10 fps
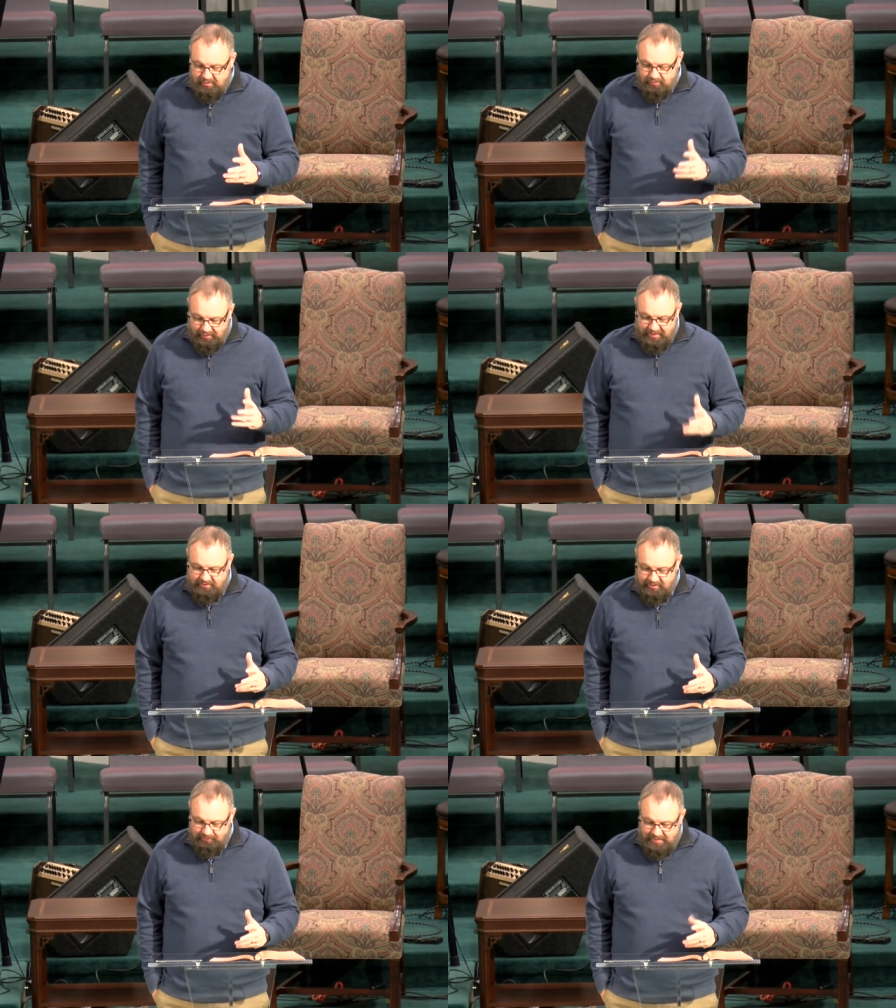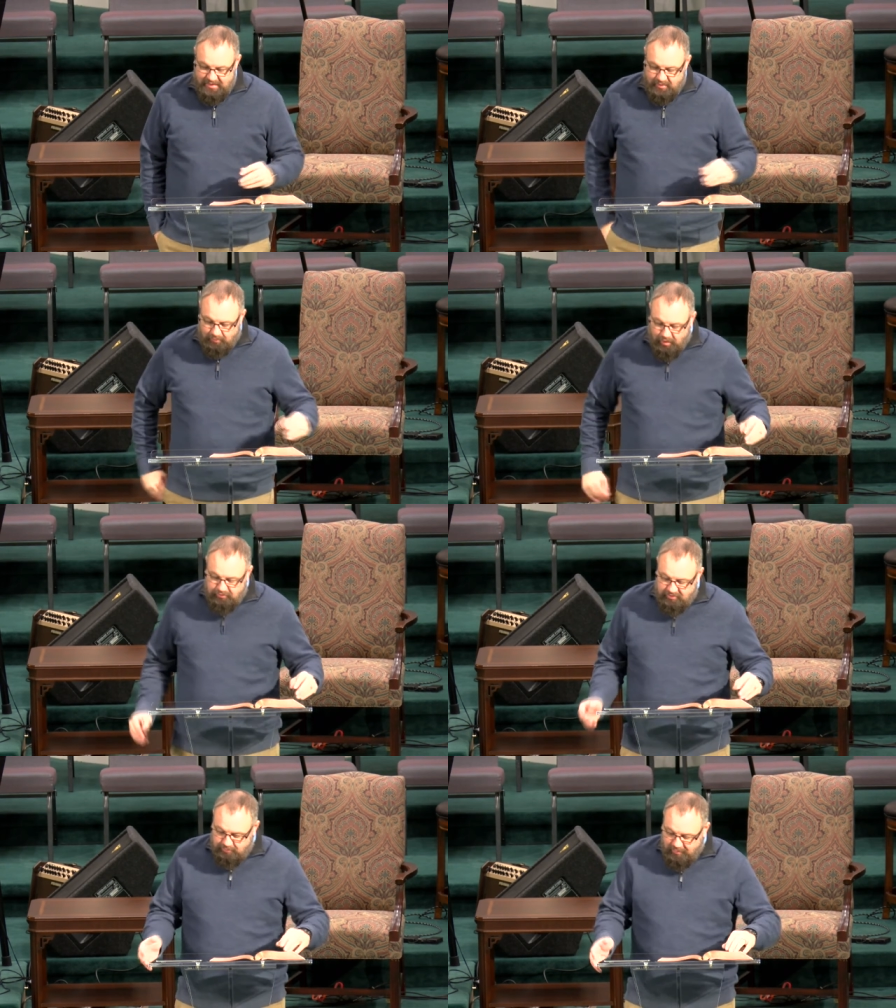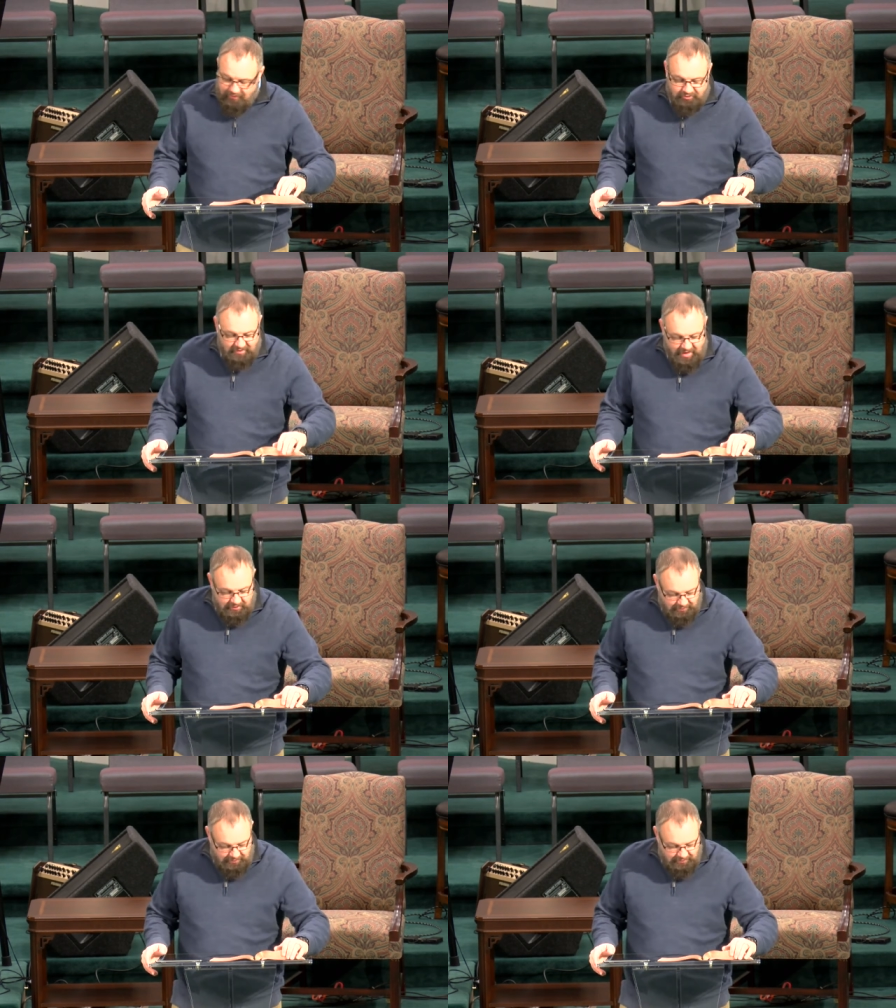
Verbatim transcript: blessing. Moses prophesied